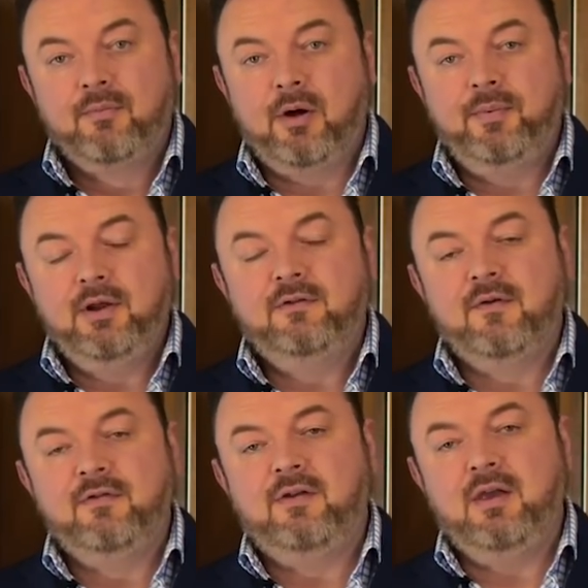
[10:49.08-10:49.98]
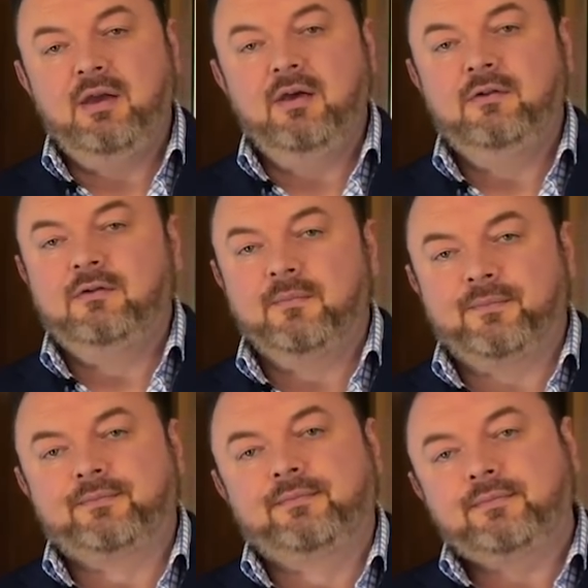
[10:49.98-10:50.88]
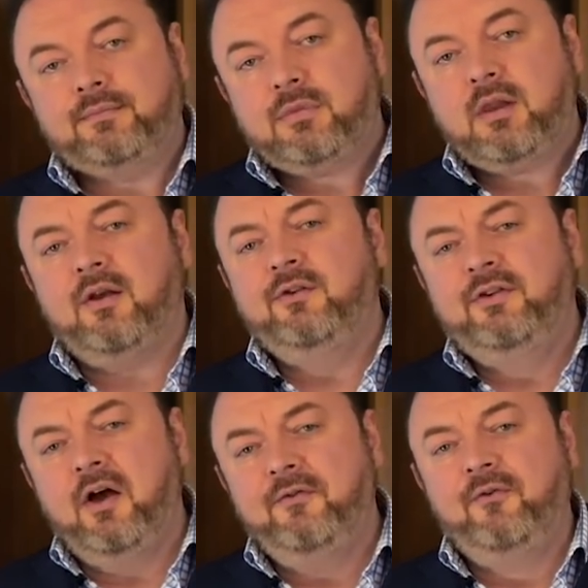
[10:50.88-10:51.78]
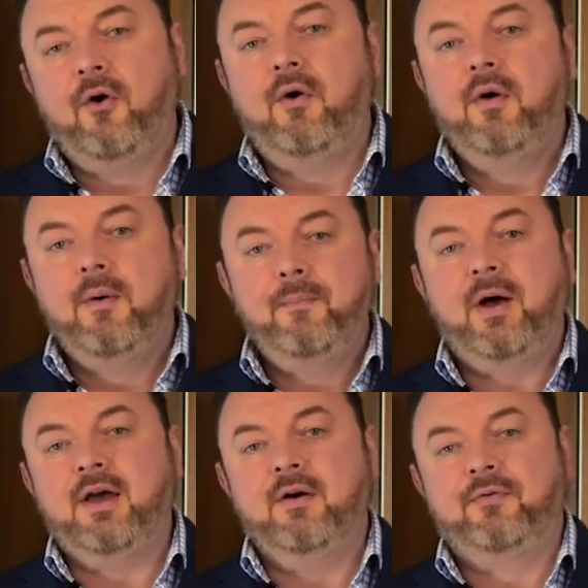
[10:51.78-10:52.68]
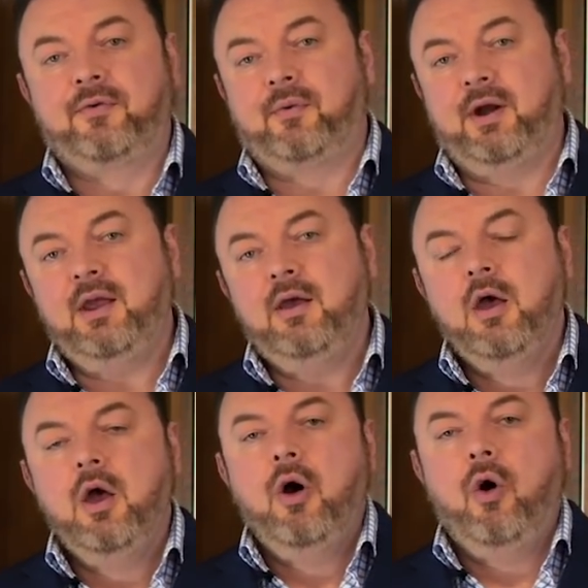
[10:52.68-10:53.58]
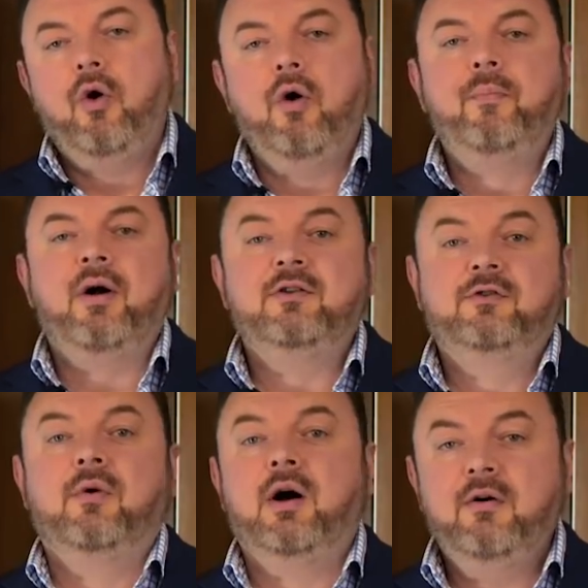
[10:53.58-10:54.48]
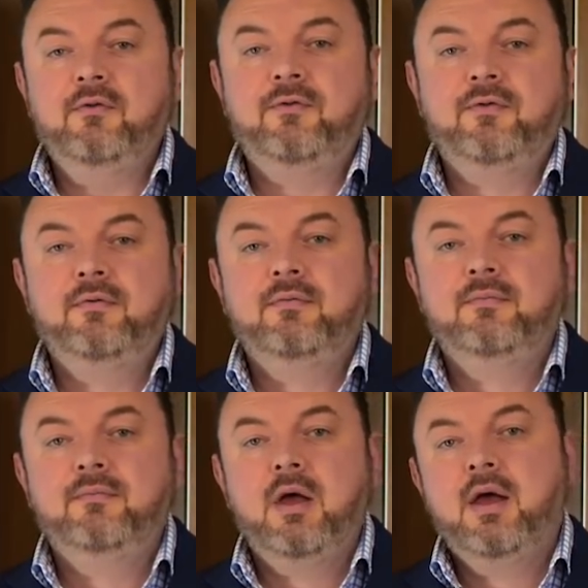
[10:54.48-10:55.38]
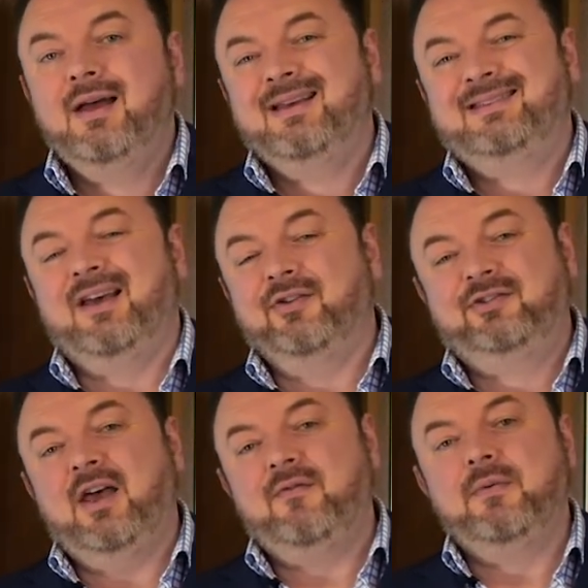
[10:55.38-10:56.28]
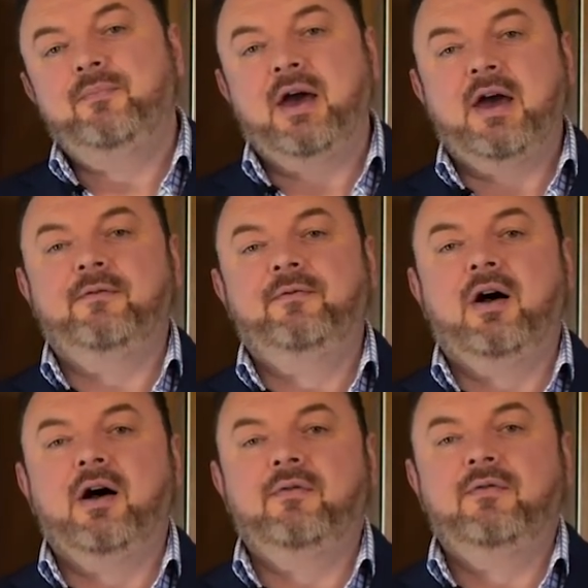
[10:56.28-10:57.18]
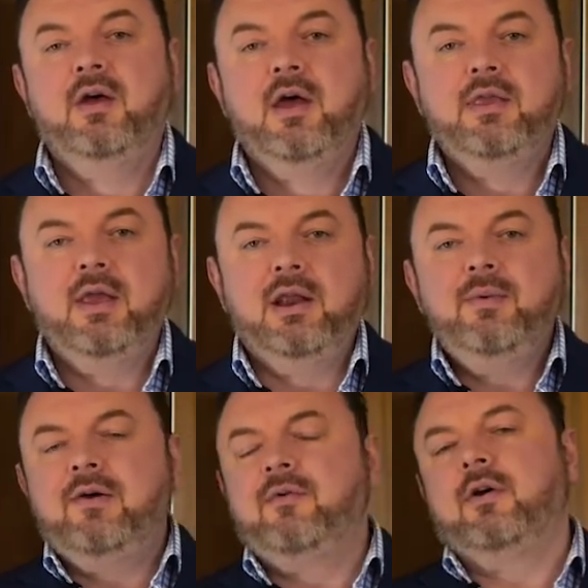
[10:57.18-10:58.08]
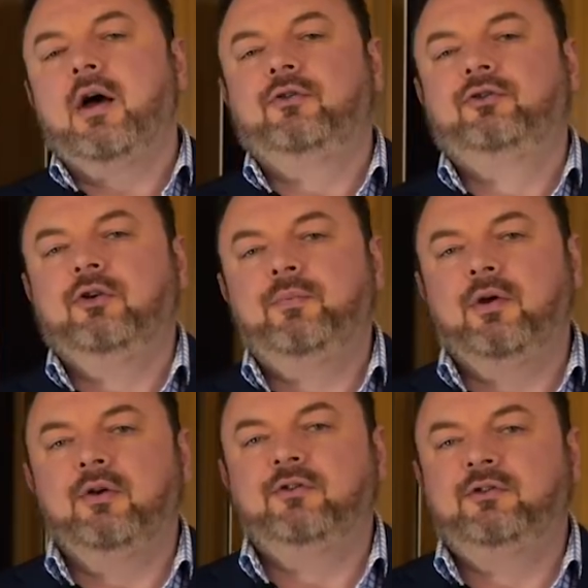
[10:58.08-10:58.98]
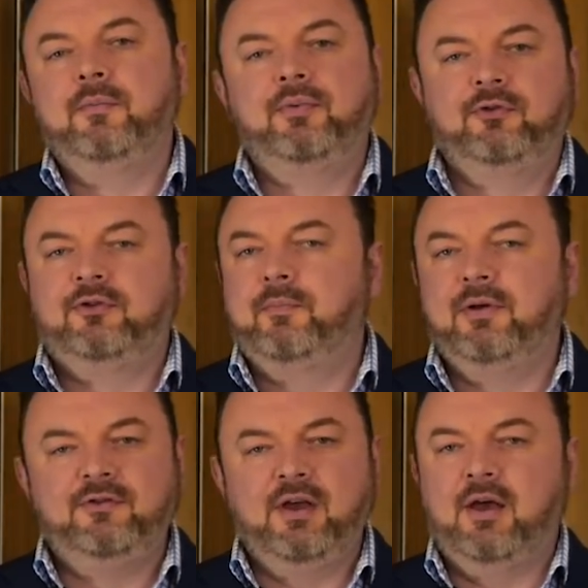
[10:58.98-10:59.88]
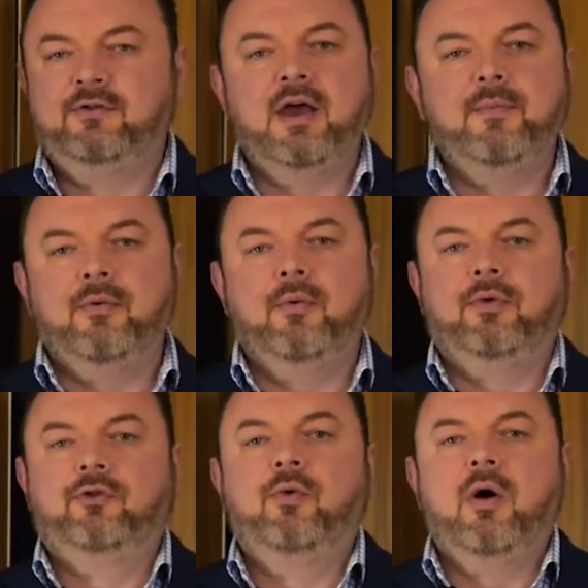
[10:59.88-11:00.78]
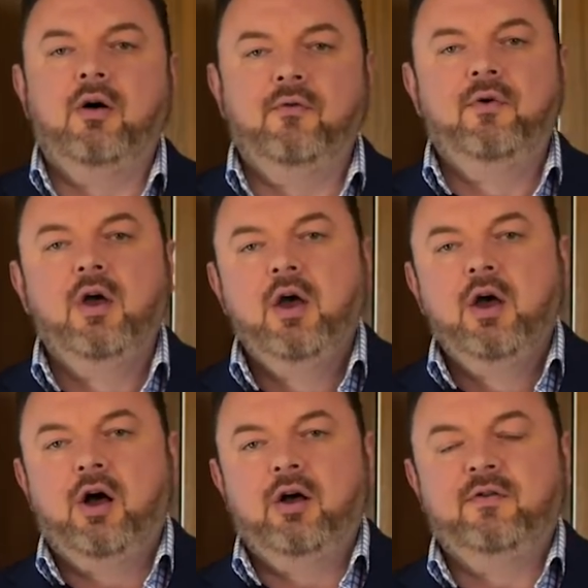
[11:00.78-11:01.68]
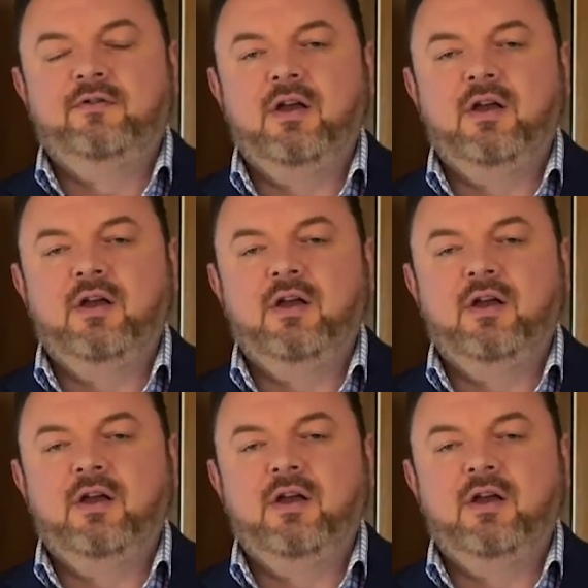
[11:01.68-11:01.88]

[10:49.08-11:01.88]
properties over 10 years, sell 4, pay off 3, or buy 12, sell 7, pay out 5. Now let me give you a super simplistic example with 12 over